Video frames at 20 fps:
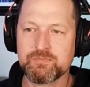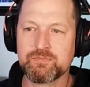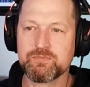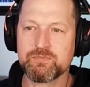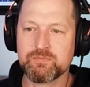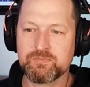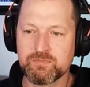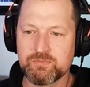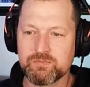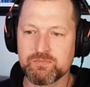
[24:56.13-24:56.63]

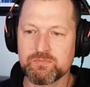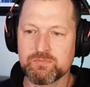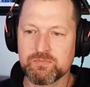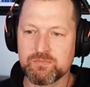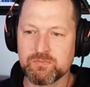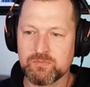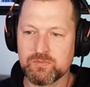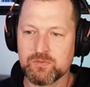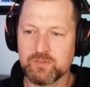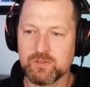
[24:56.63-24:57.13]

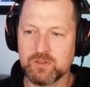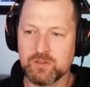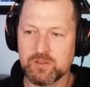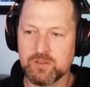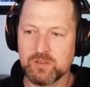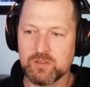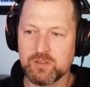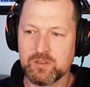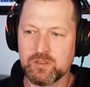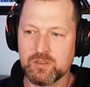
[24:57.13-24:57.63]

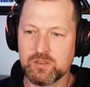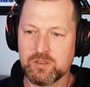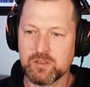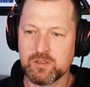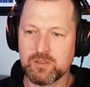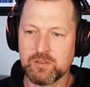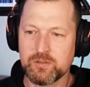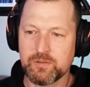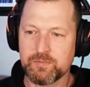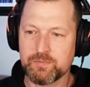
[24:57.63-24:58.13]

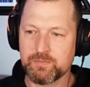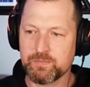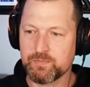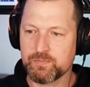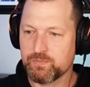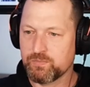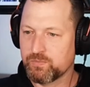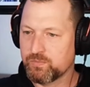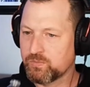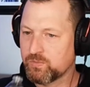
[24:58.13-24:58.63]

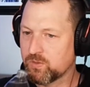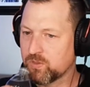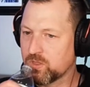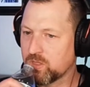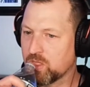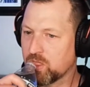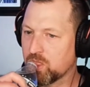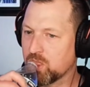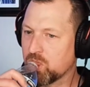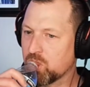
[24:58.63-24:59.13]

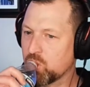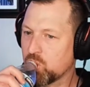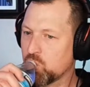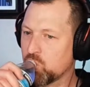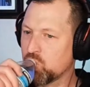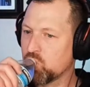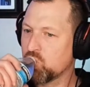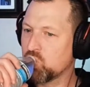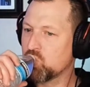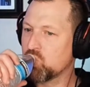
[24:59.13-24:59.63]

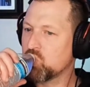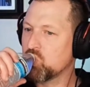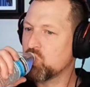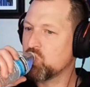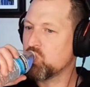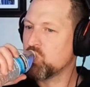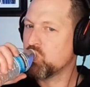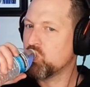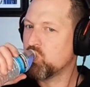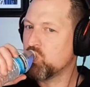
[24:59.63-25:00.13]

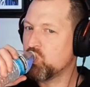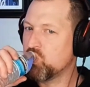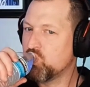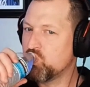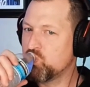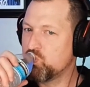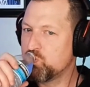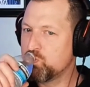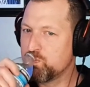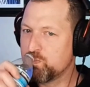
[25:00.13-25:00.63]

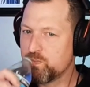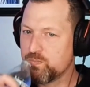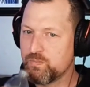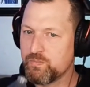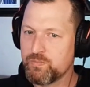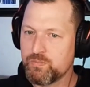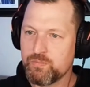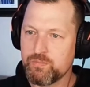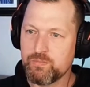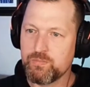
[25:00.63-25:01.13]

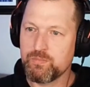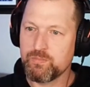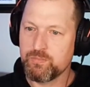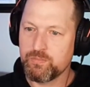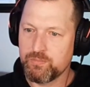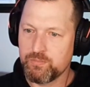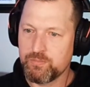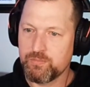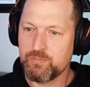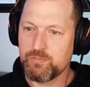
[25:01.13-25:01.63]

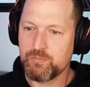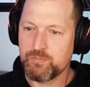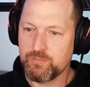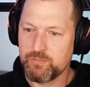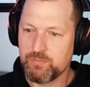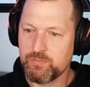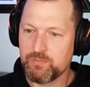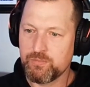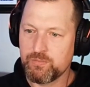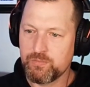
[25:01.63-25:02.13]

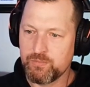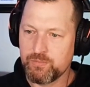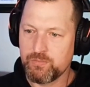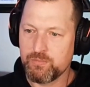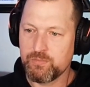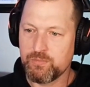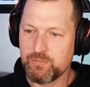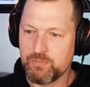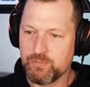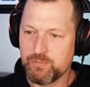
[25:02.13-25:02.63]

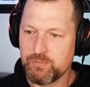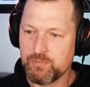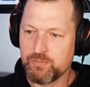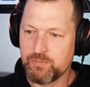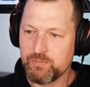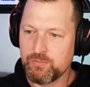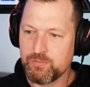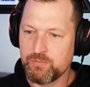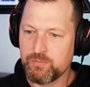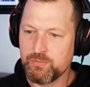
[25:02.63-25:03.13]

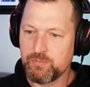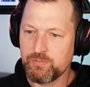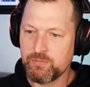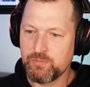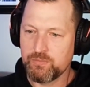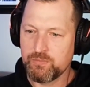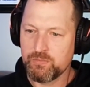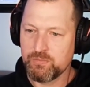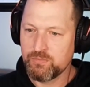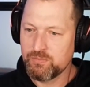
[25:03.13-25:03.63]

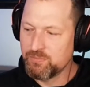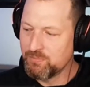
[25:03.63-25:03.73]
This person isn't speaking.